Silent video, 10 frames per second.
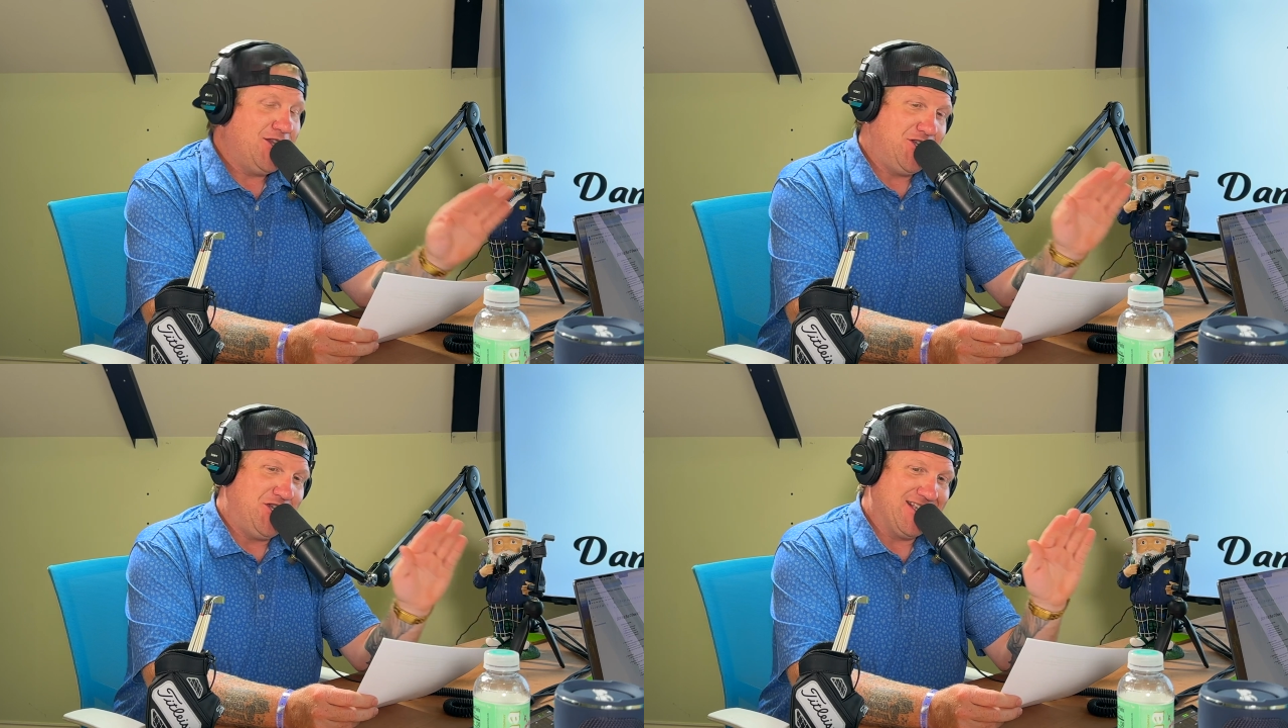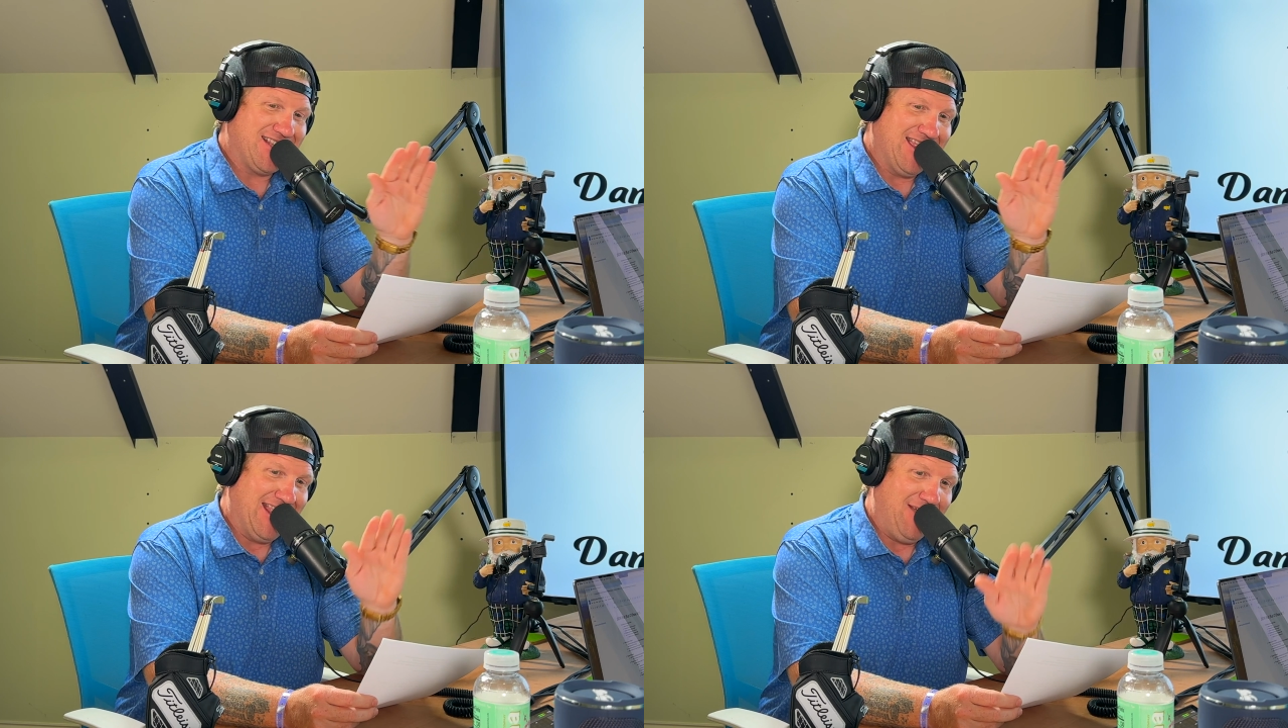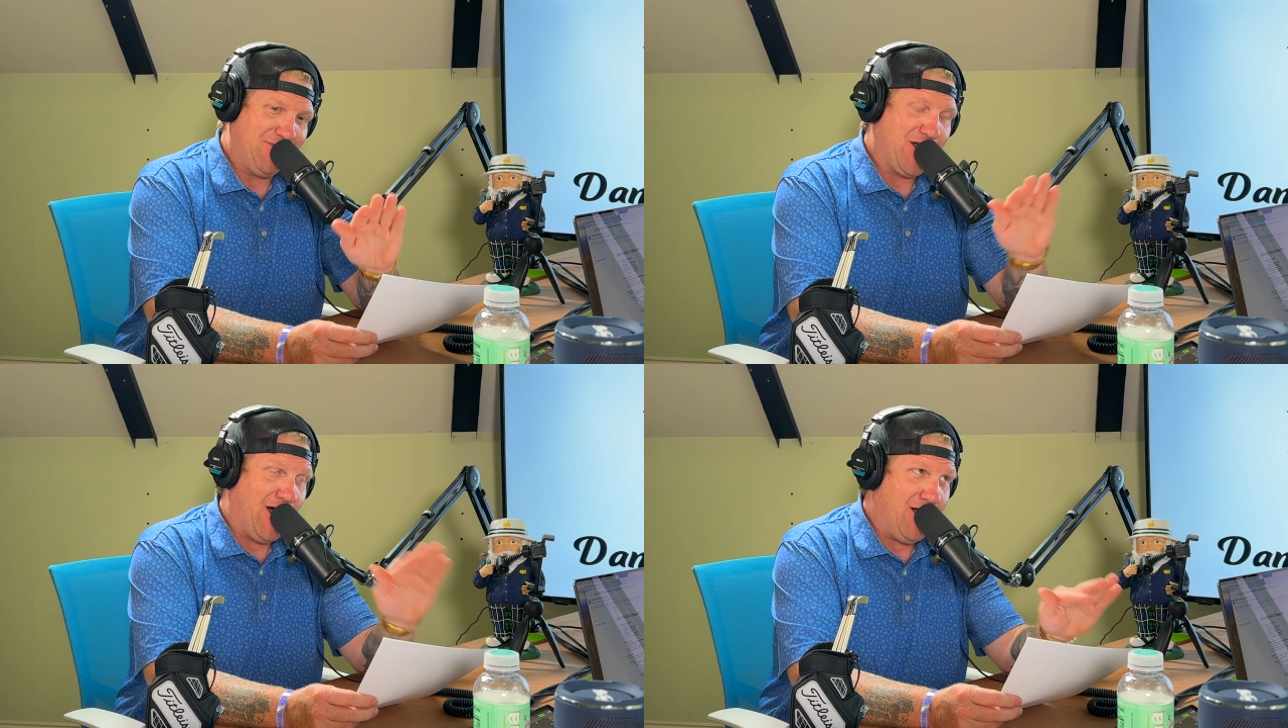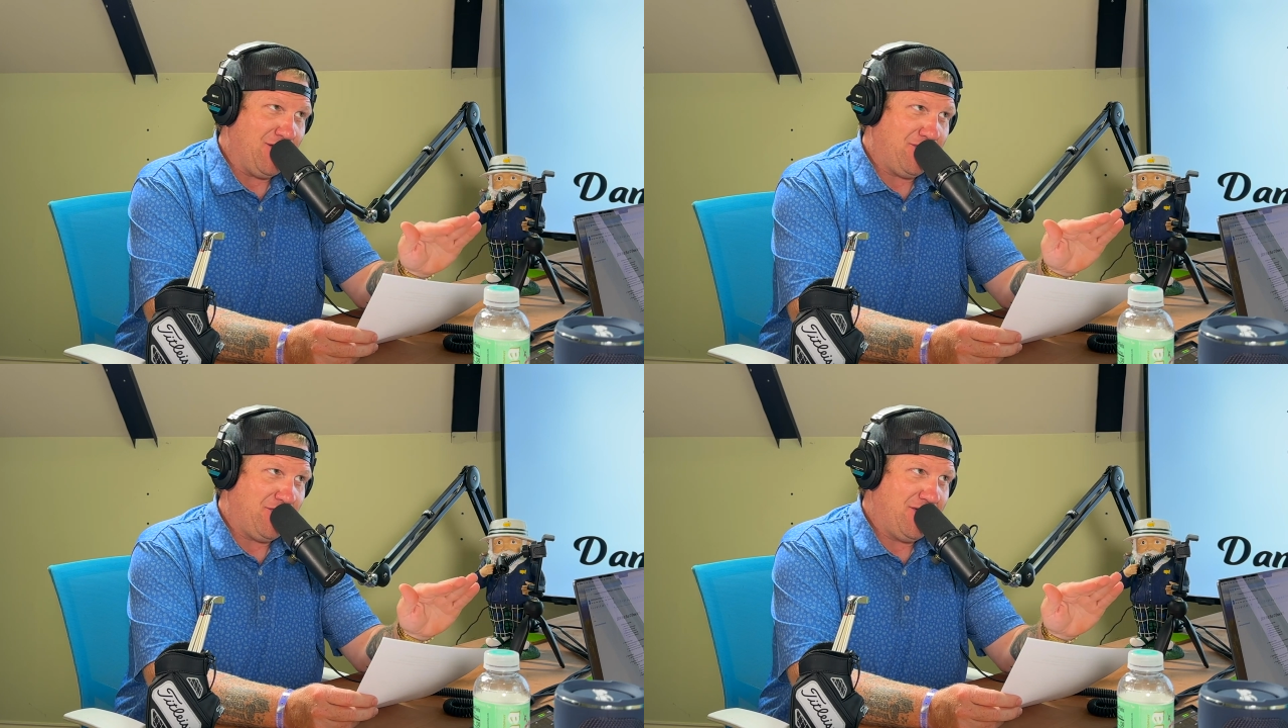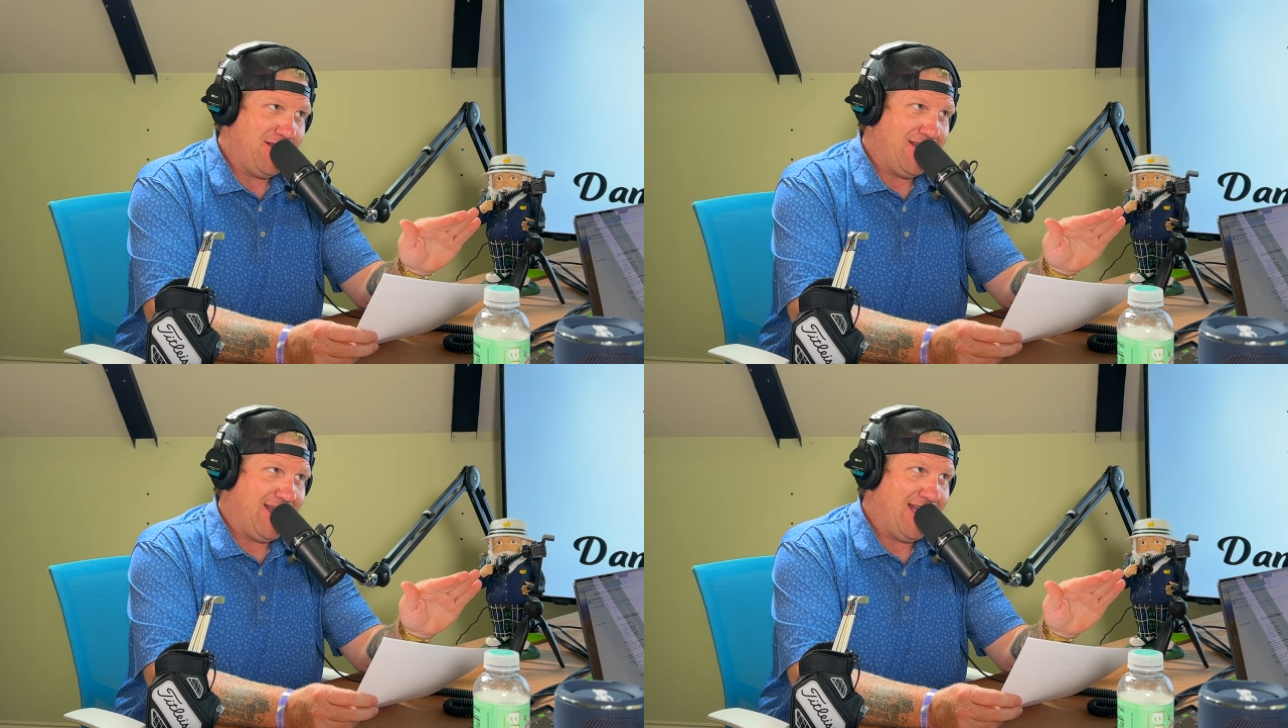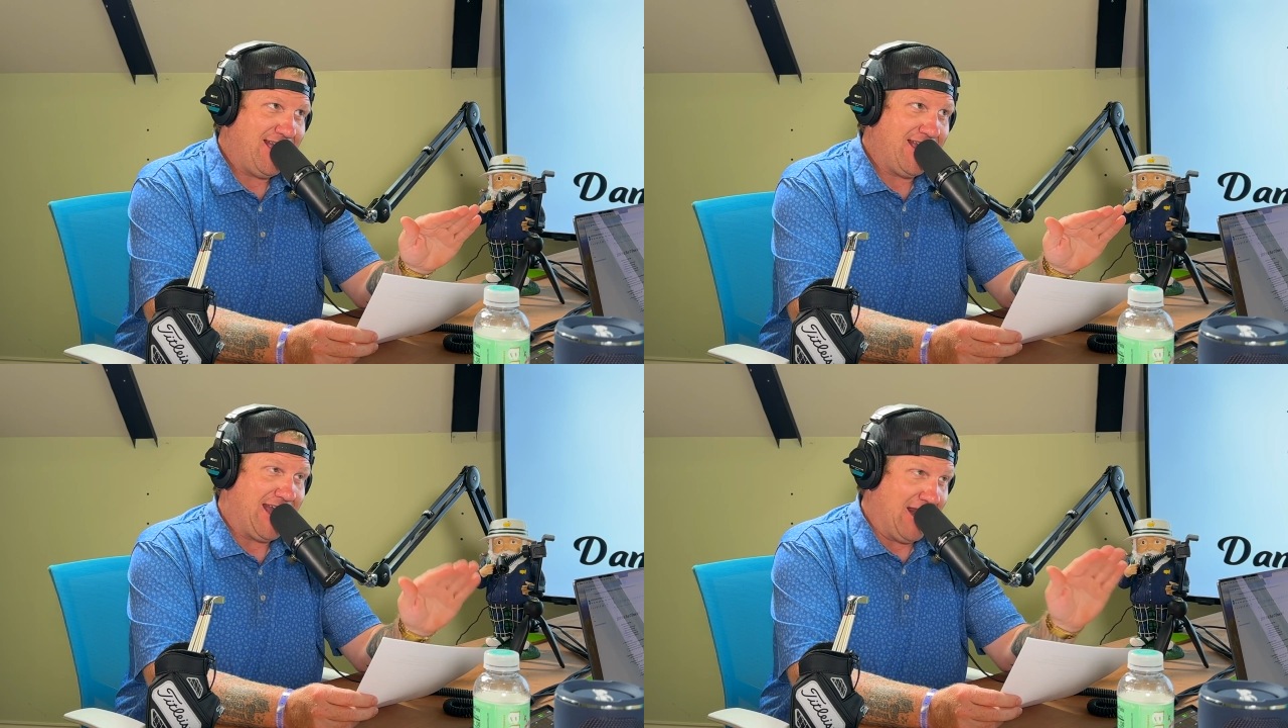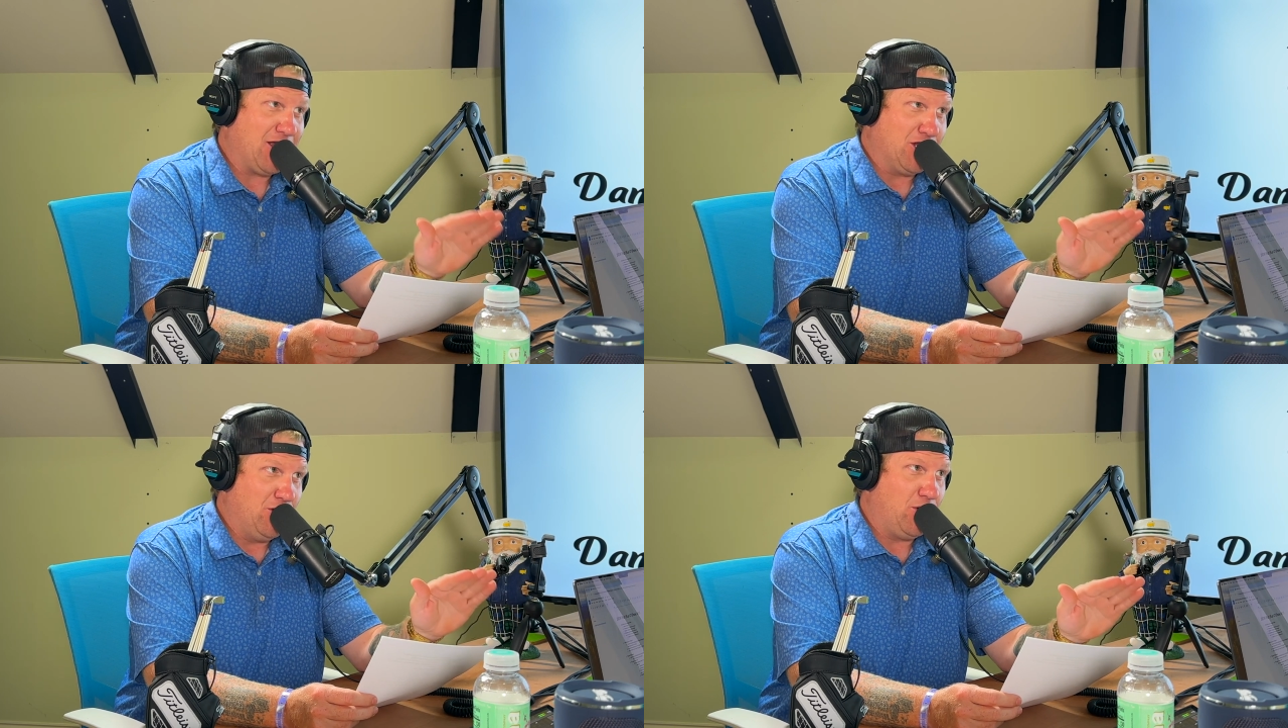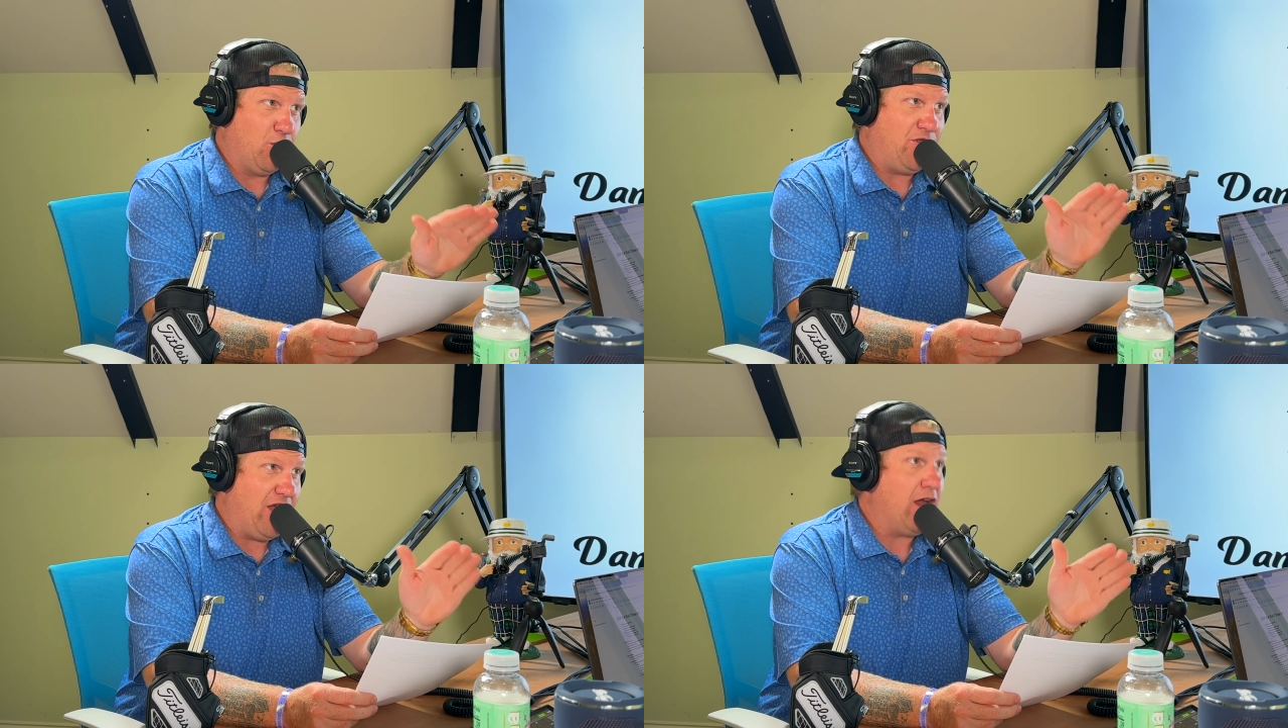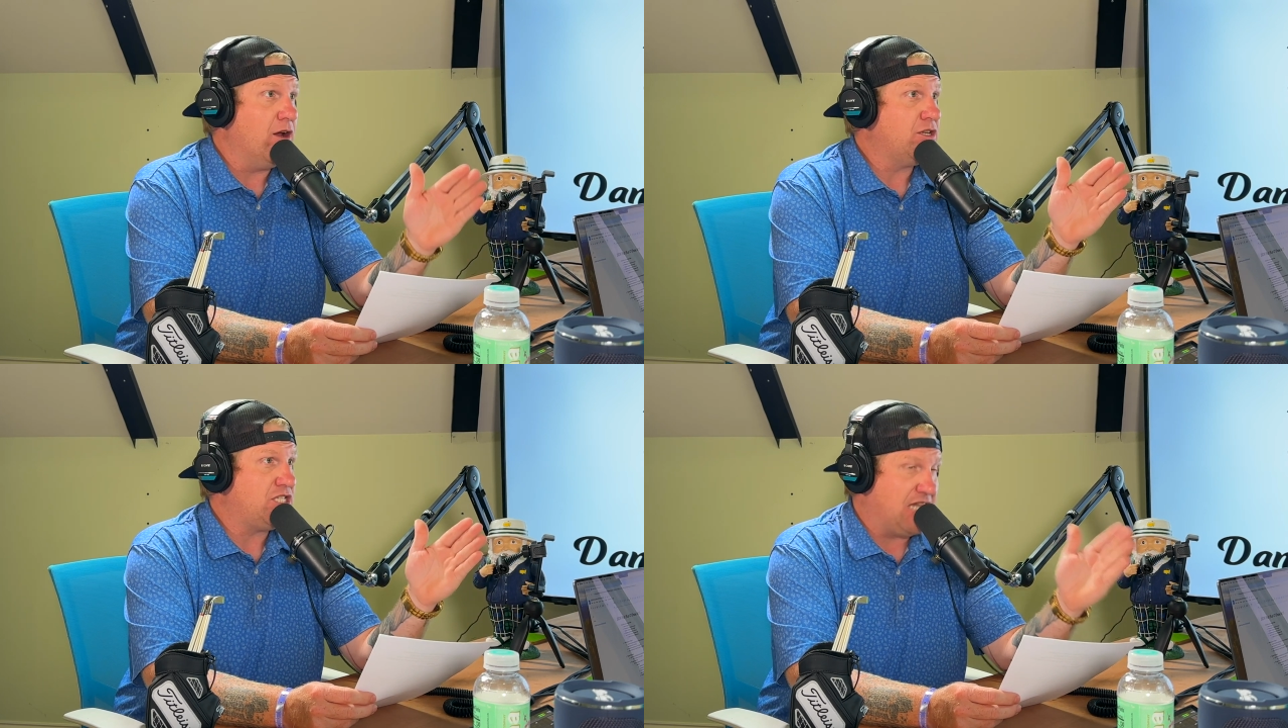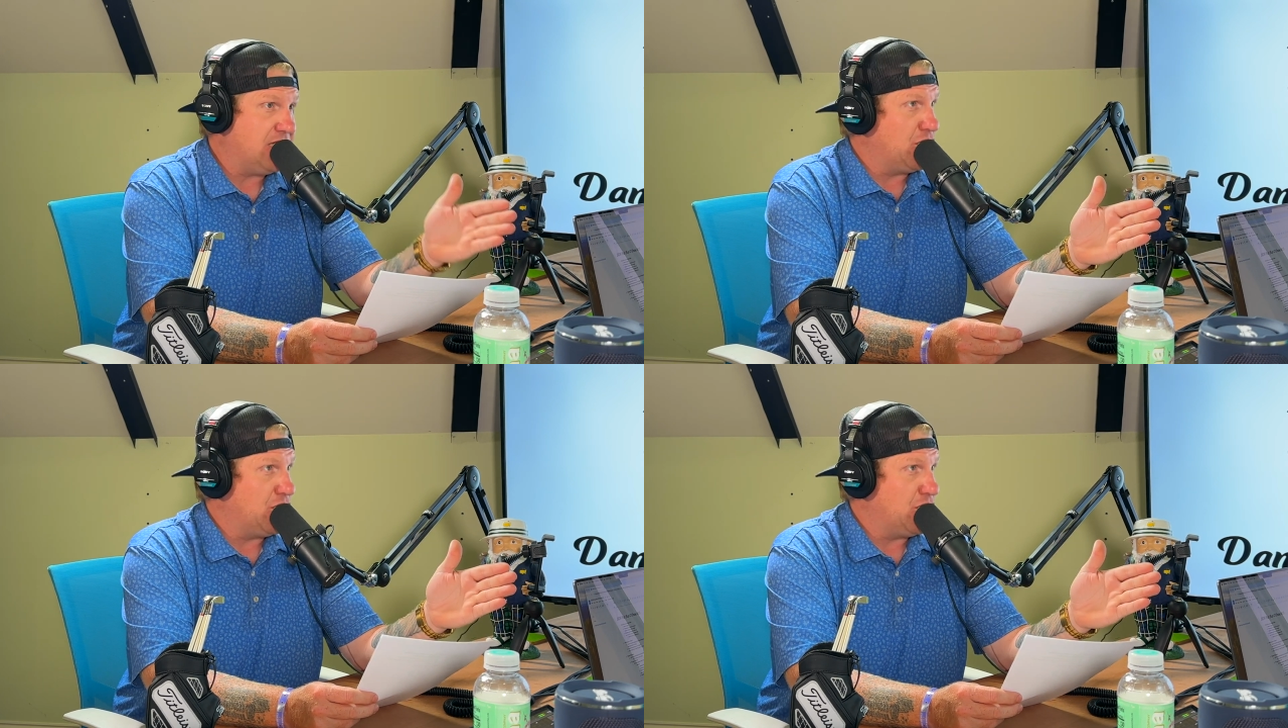Does Live Golf get included with their season